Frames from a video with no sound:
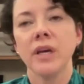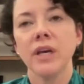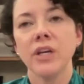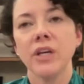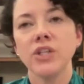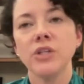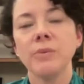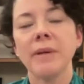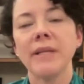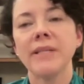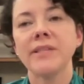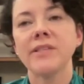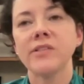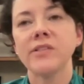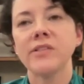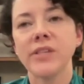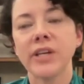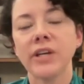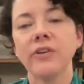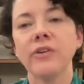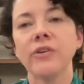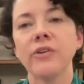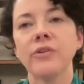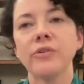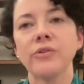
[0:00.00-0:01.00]
she made
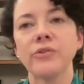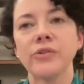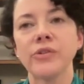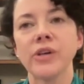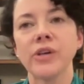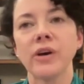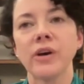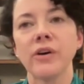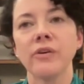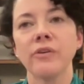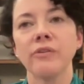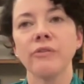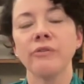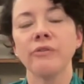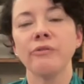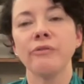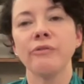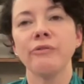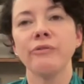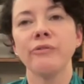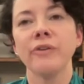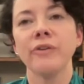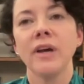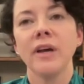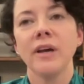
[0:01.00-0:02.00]
stickers of
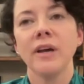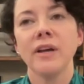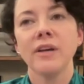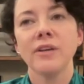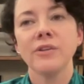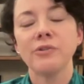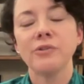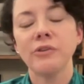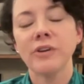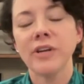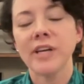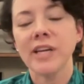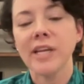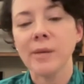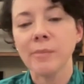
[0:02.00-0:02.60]
certain